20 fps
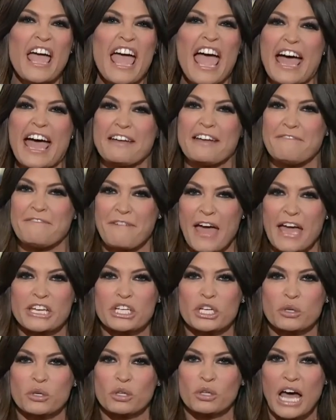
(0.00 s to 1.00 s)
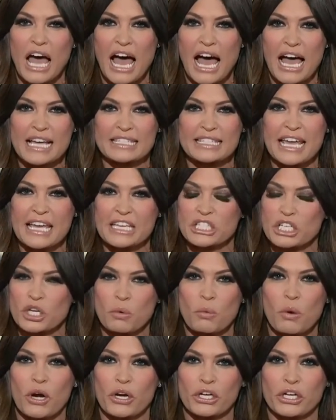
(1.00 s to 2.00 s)
and fed you lies that you
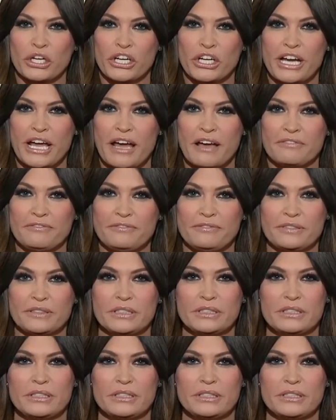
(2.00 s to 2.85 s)
weren't good enough.